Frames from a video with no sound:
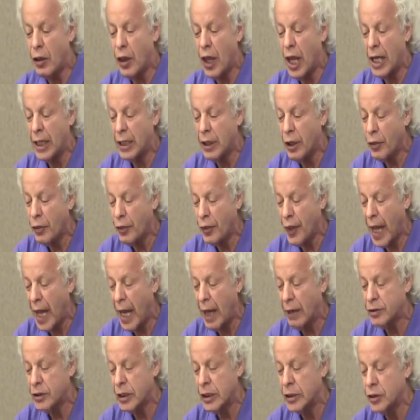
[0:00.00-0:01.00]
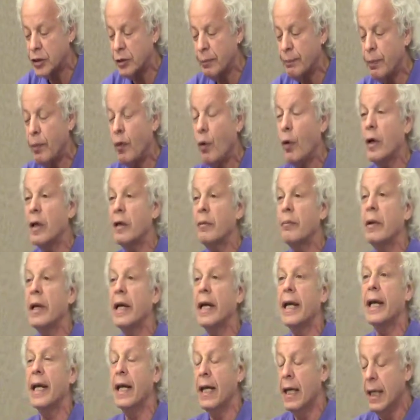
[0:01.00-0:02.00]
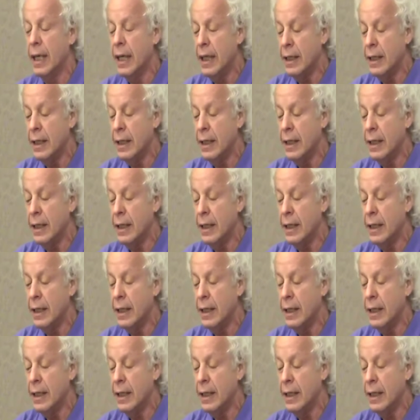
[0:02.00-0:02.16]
in the thousands supporting me,